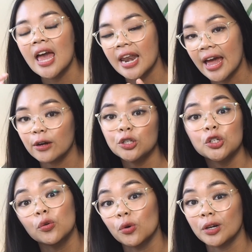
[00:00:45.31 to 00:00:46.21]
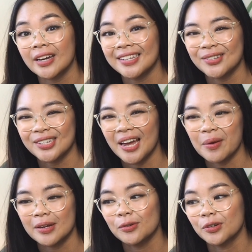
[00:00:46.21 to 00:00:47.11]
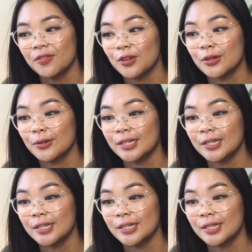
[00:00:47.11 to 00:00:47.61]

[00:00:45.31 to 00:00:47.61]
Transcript: and how you should organize your time in order for you